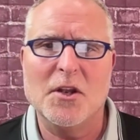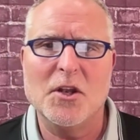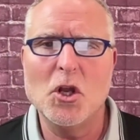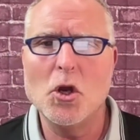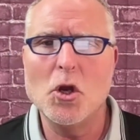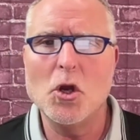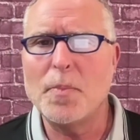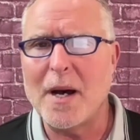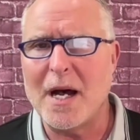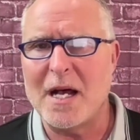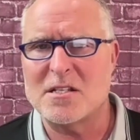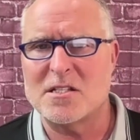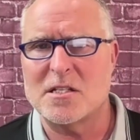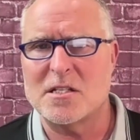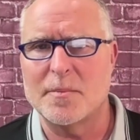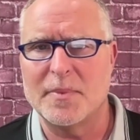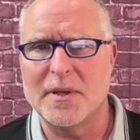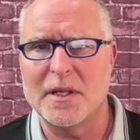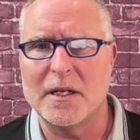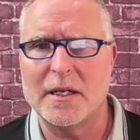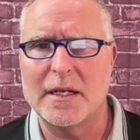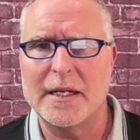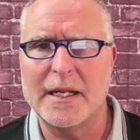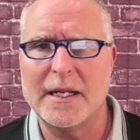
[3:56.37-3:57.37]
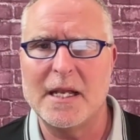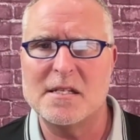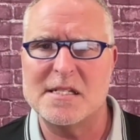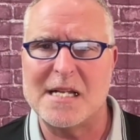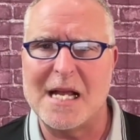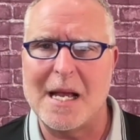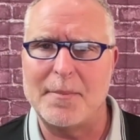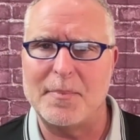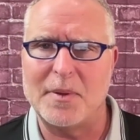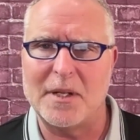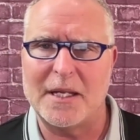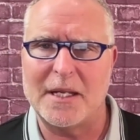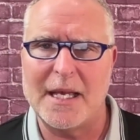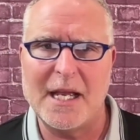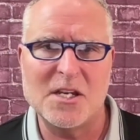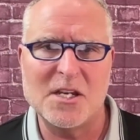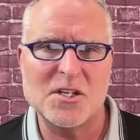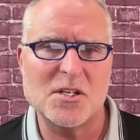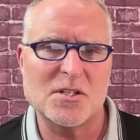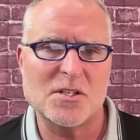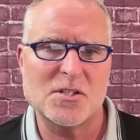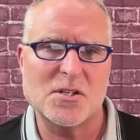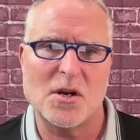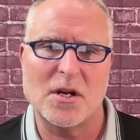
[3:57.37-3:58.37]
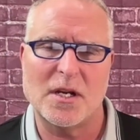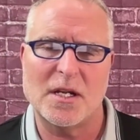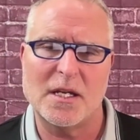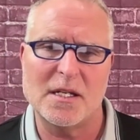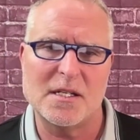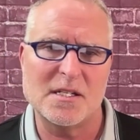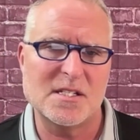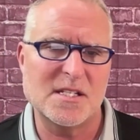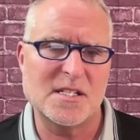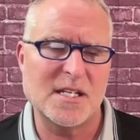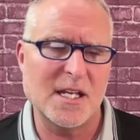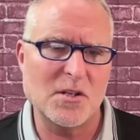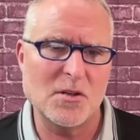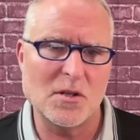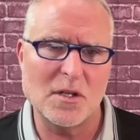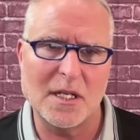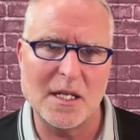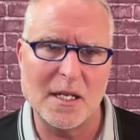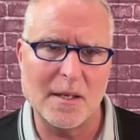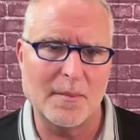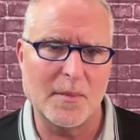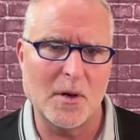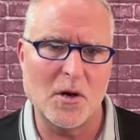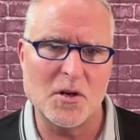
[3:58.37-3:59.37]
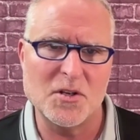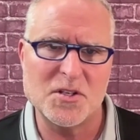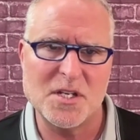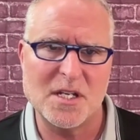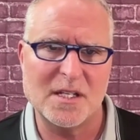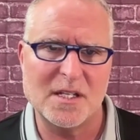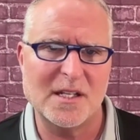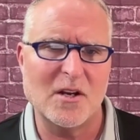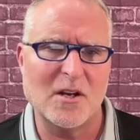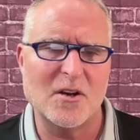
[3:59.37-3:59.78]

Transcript: New possibilities and applications are continually emerging.